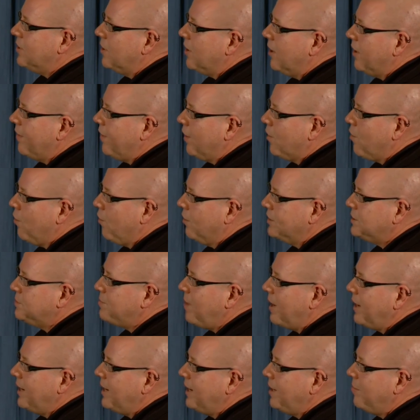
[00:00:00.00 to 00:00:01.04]
are the
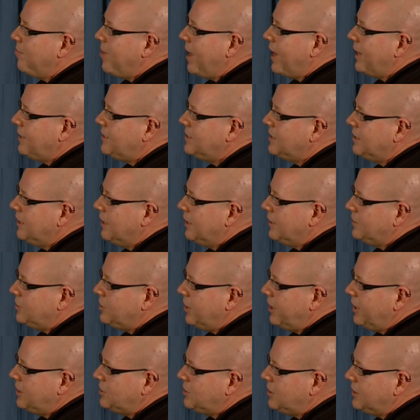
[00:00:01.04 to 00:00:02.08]
corresponding PET
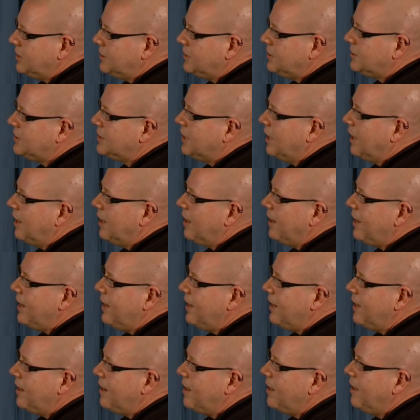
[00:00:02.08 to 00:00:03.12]
changes
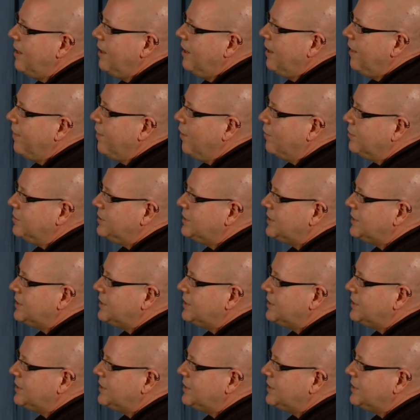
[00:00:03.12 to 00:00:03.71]
in those